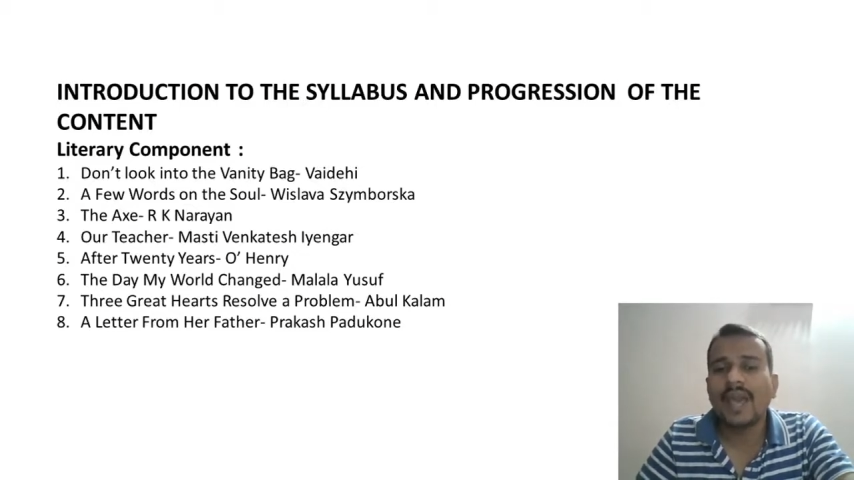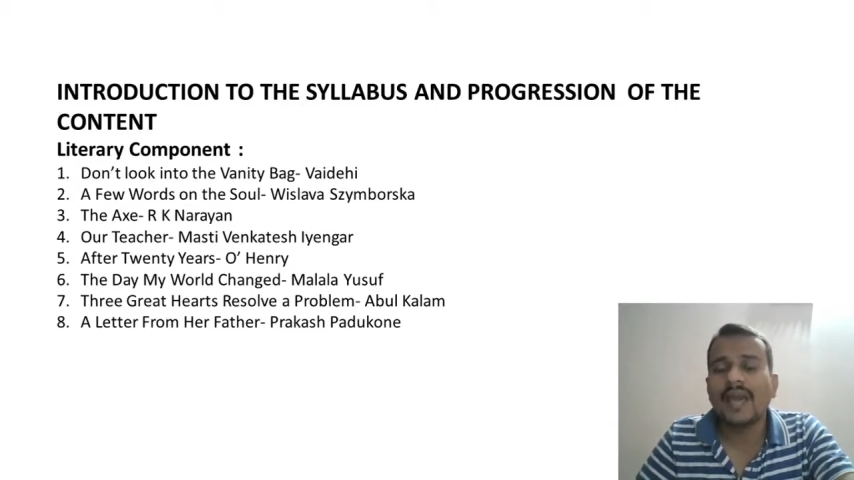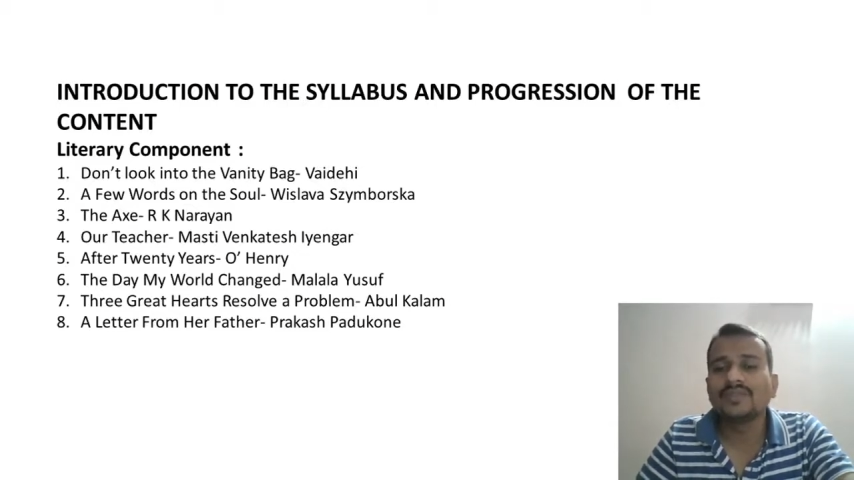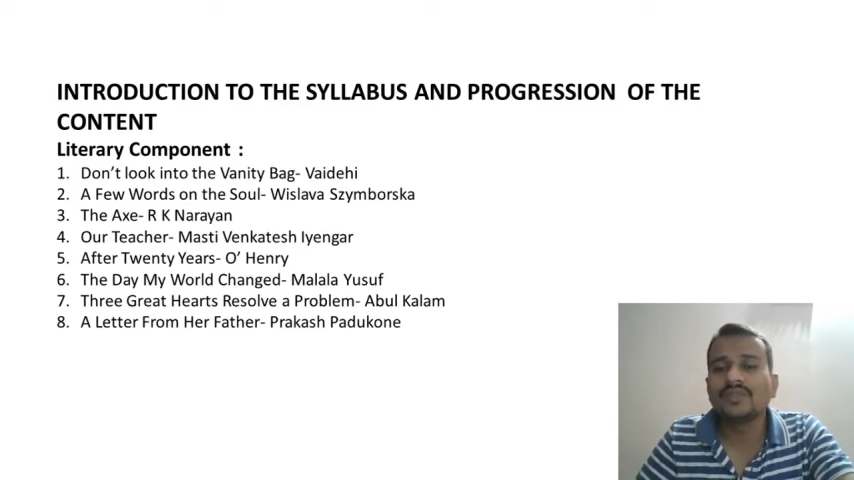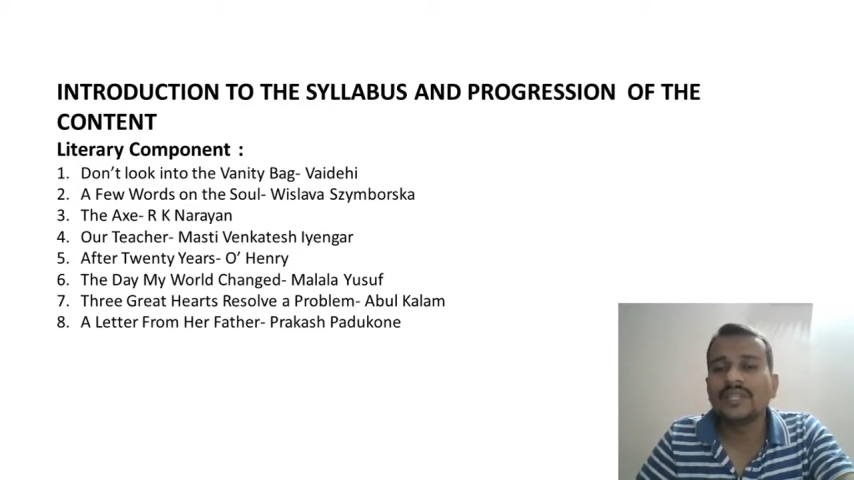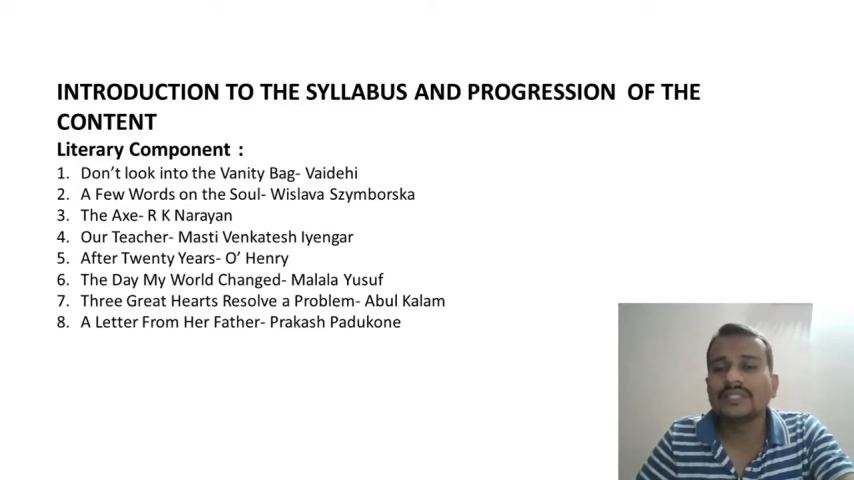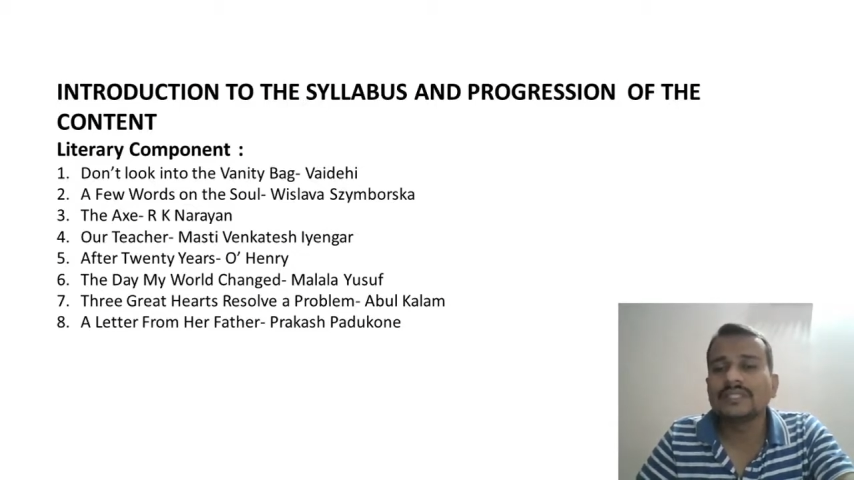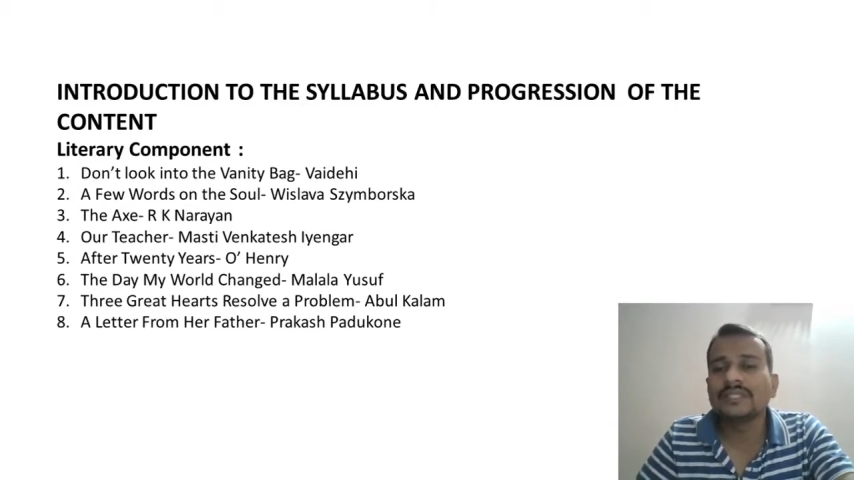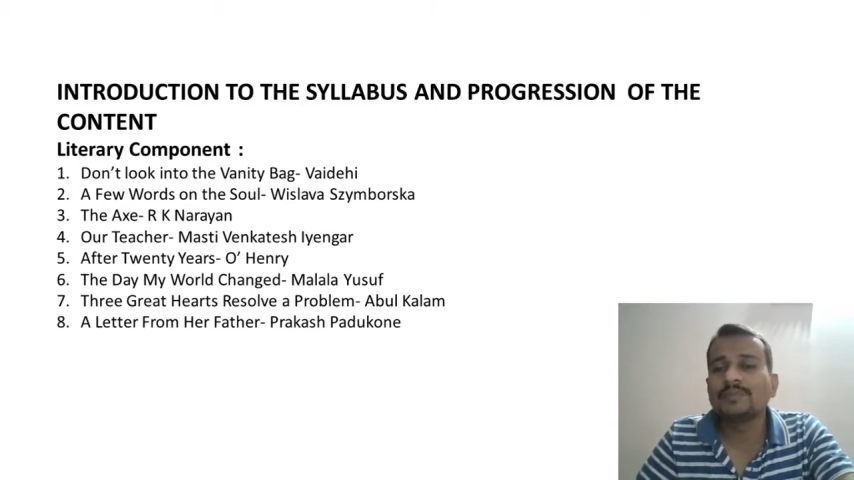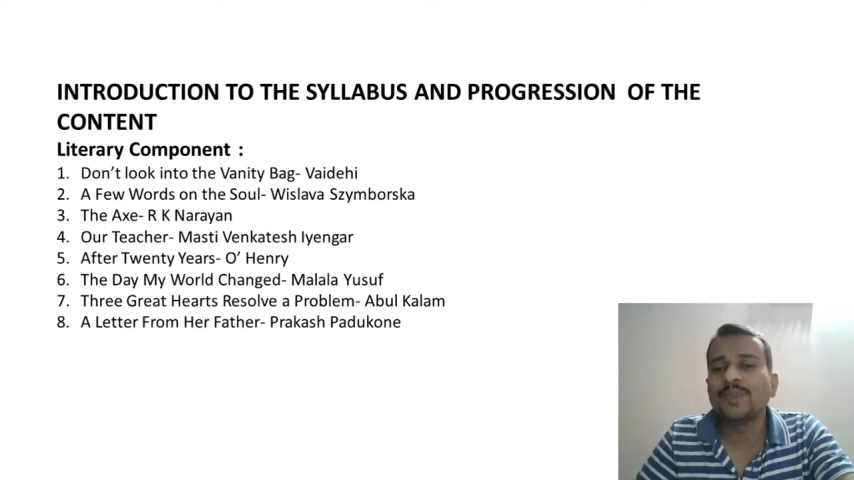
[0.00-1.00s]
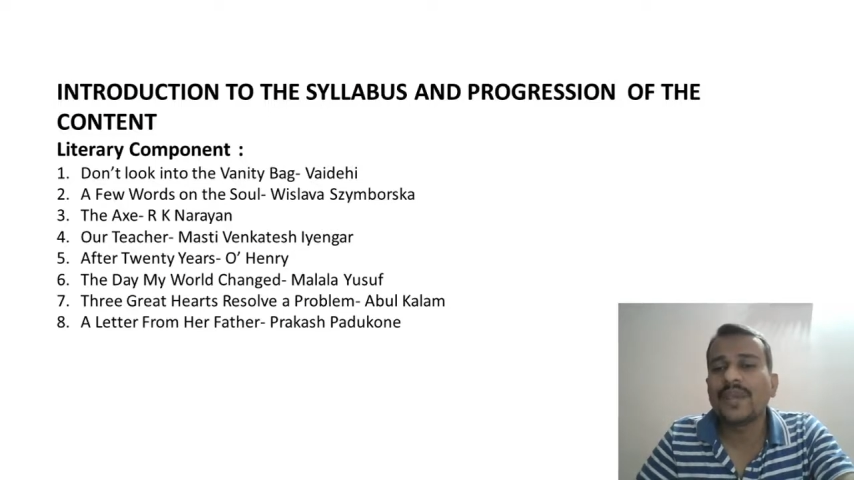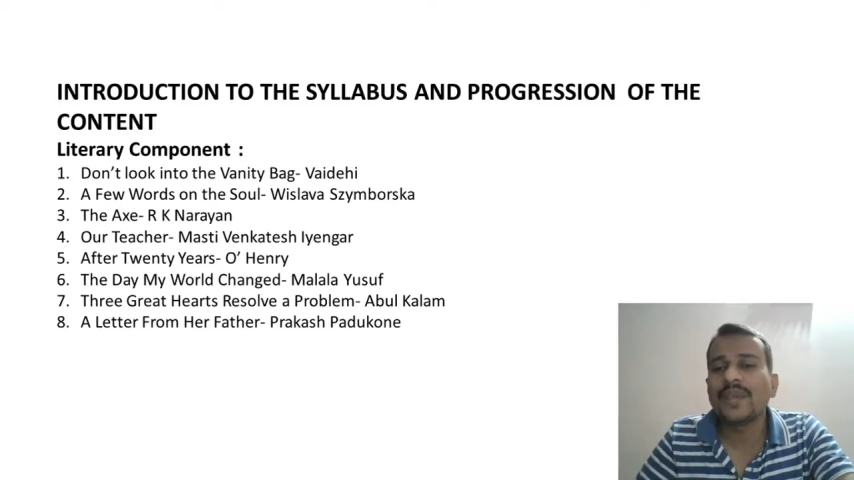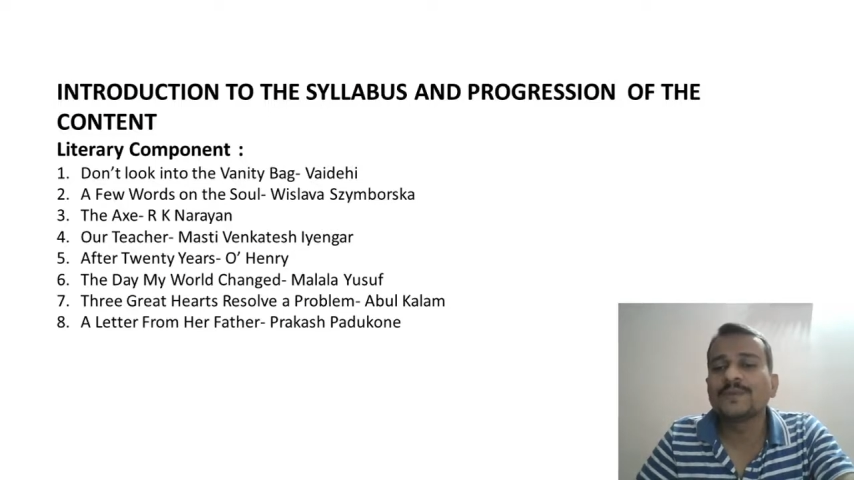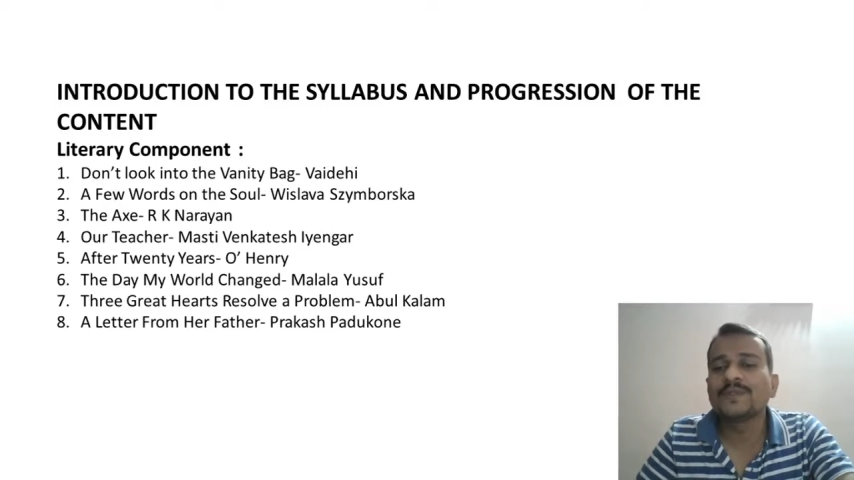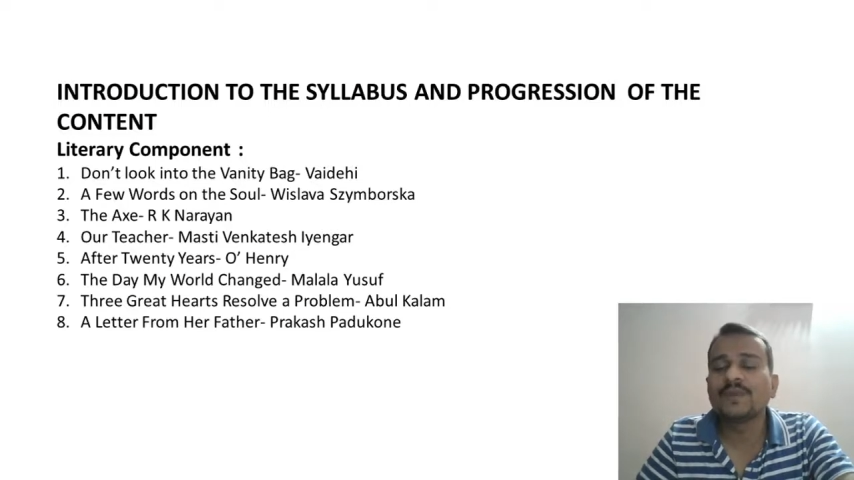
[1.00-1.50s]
and this paves